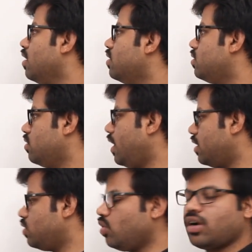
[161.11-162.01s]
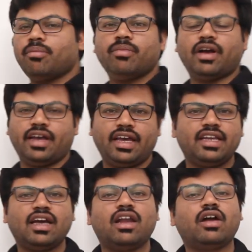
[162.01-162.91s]
so there is no
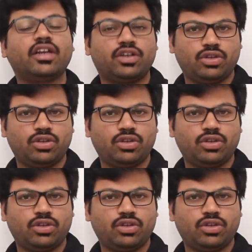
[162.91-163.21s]
area allotted